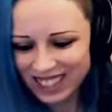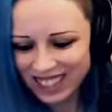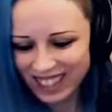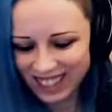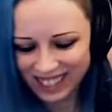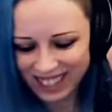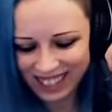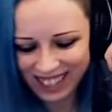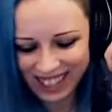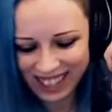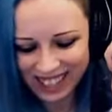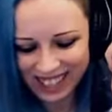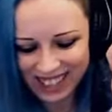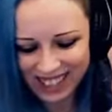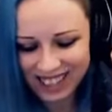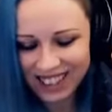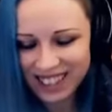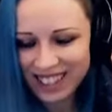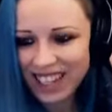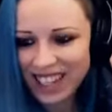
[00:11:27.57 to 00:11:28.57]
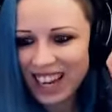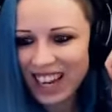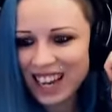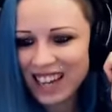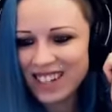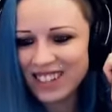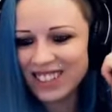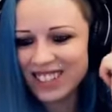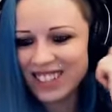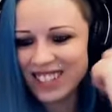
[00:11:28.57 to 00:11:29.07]
Alright, Sir
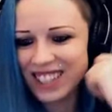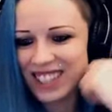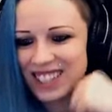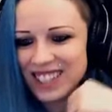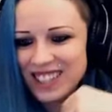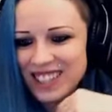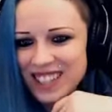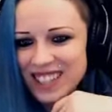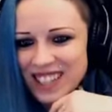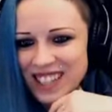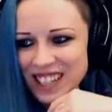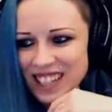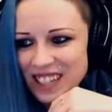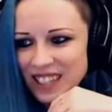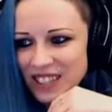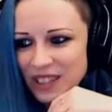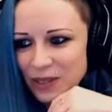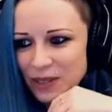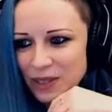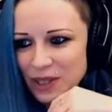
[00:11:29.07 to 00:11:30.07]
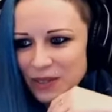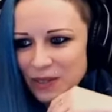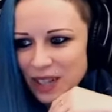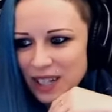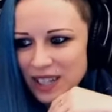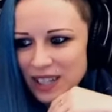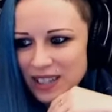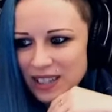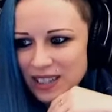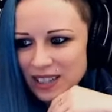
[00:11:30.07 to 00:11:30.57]
Iron is in. So this
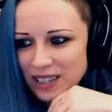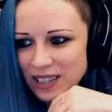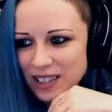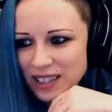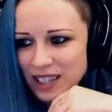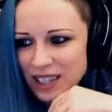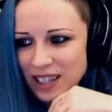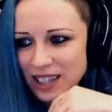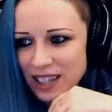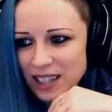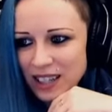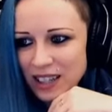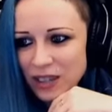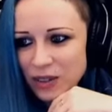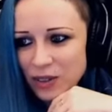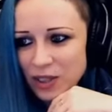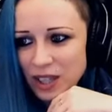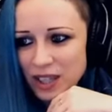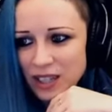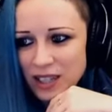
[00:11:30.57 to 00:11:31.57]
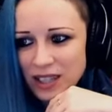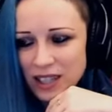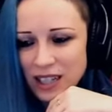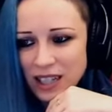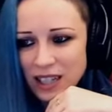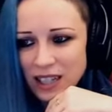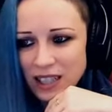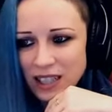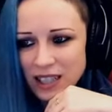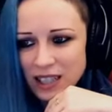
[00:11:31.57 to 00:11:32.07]
one is third hit. You can
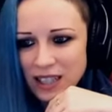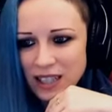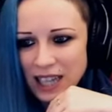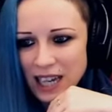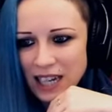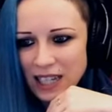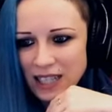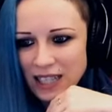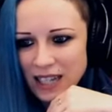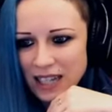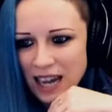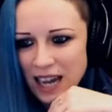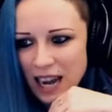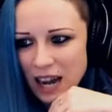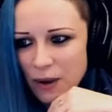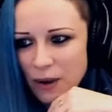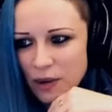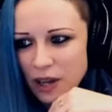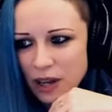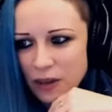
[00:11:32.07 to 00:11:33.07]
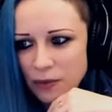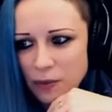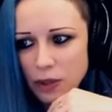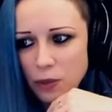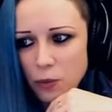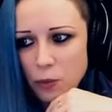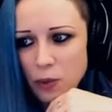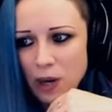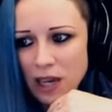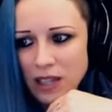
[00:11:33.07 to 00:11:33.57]
see uh, these guys now have
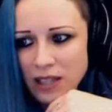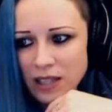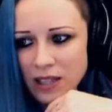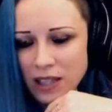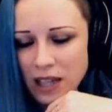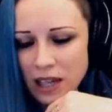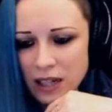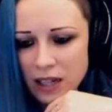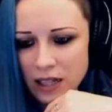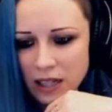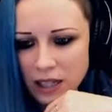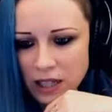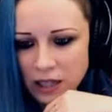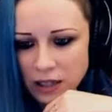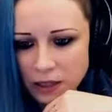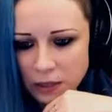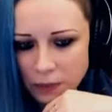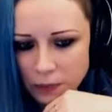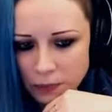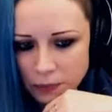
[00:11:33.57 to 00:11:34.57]
that one star lead.